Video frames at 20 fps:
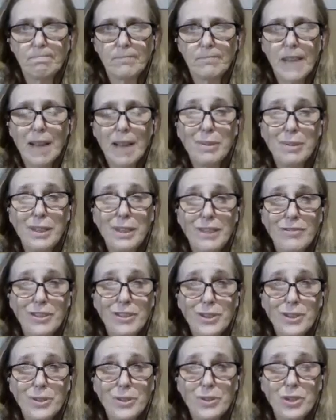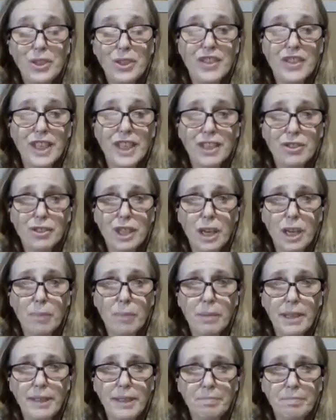I believe in you. Good things are
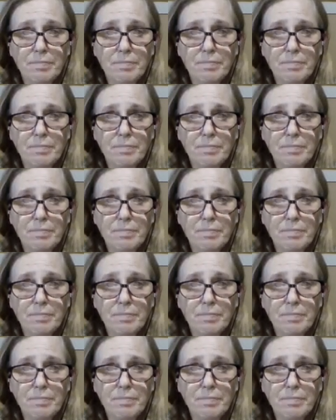coming.